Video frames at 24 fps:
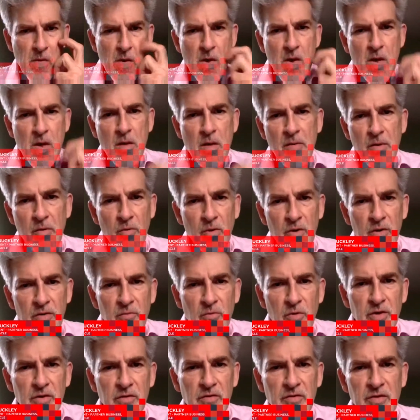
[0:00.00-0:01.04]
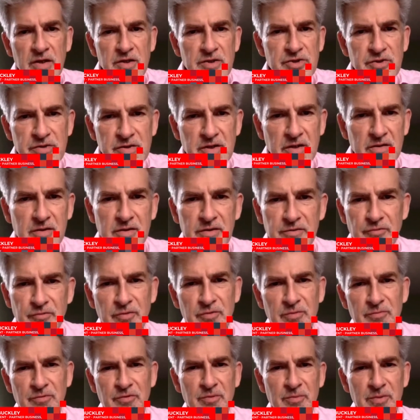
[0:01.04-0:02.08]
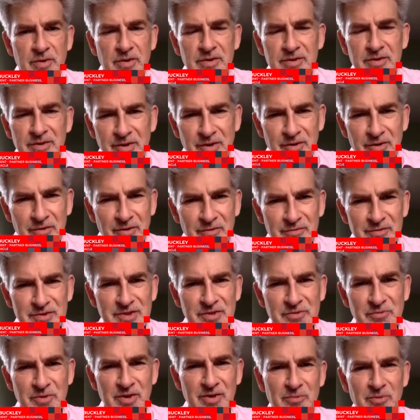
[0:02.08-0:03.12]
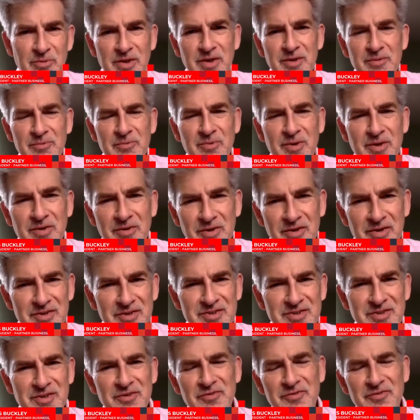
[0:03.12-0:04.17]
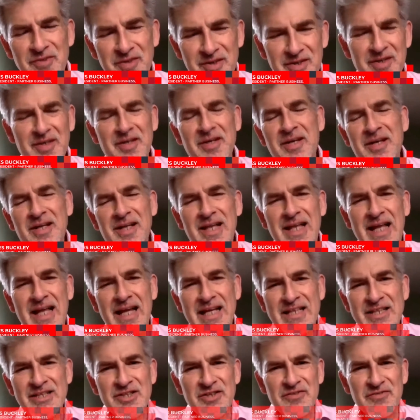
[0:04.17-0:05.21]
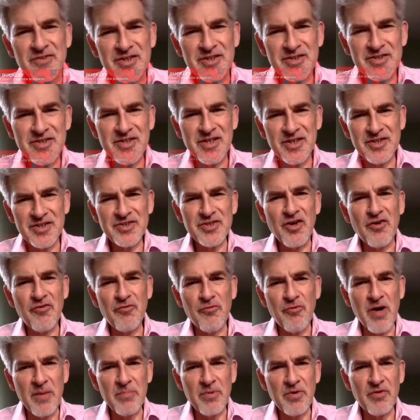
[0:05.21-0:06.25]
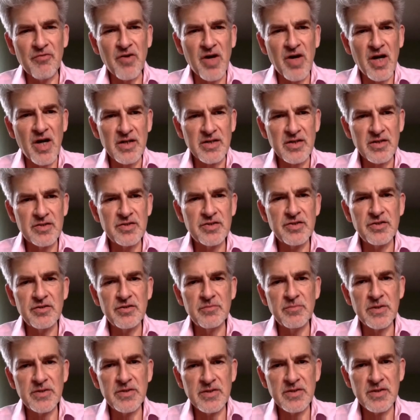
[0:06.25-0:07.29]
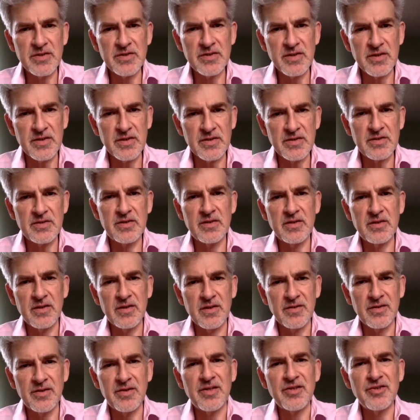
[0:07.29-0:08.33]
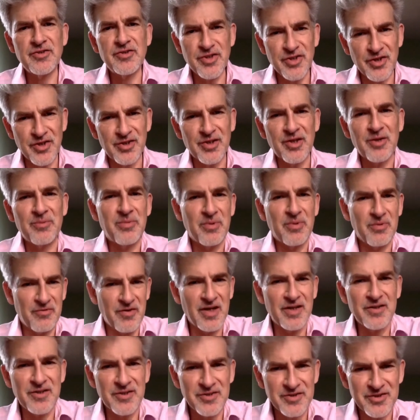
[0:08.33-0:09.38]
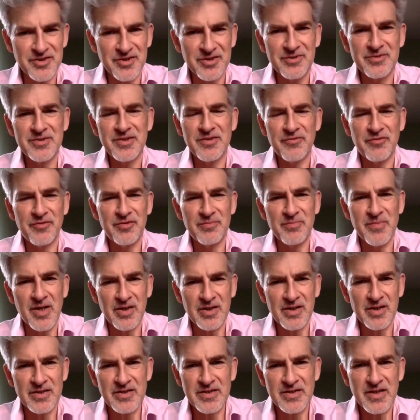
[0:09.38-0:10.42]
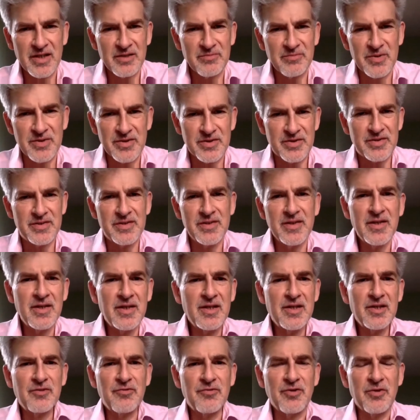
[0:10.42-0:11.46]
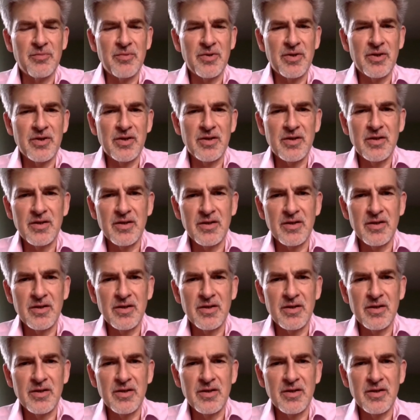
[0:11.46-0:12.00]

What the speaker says: One of the issues, I think, from obviously we're on this sort of lens of a software provider to businesses that in turn are providing to different market segments from a